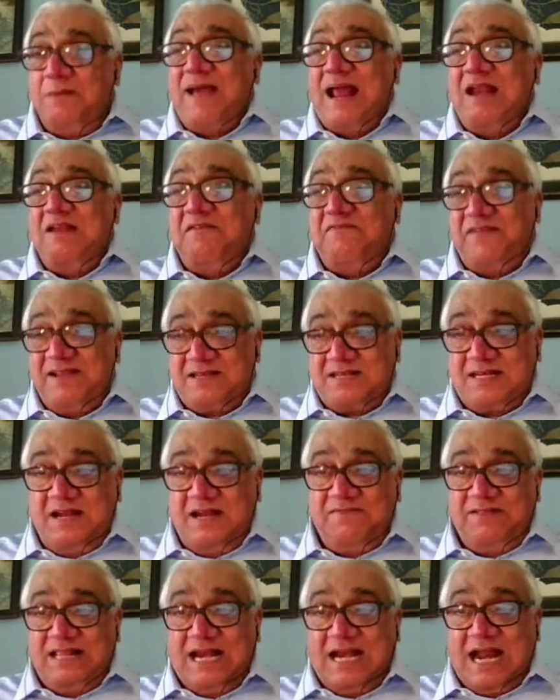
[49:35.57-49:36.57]

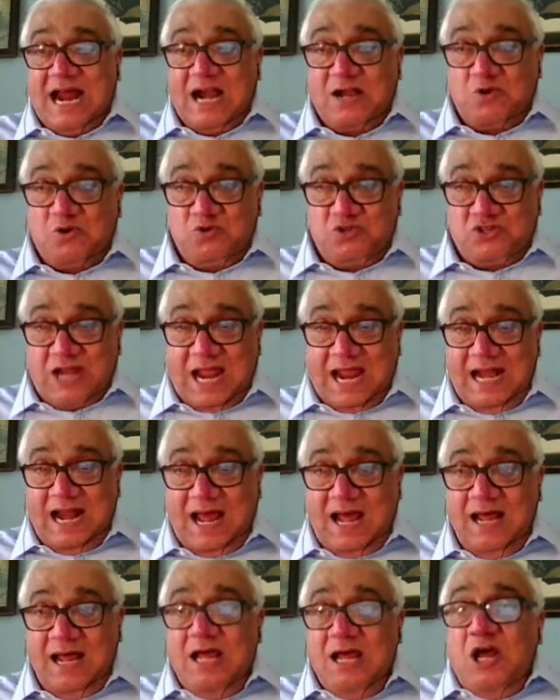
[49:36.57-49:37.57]
manifested with regard to
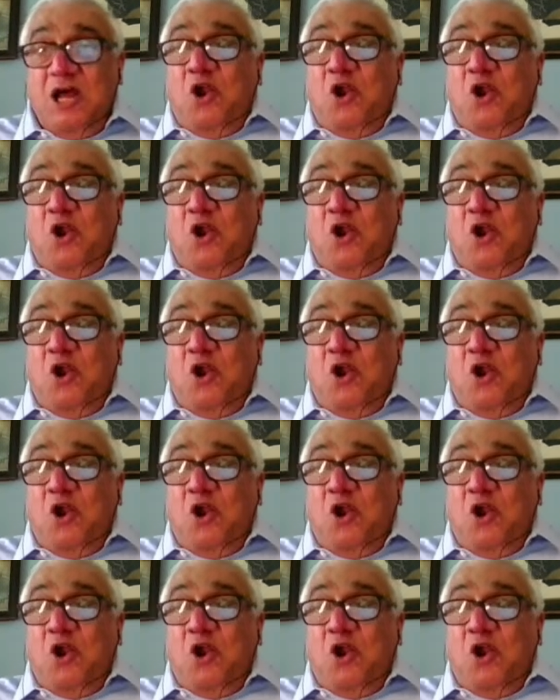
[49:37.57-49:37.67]
China,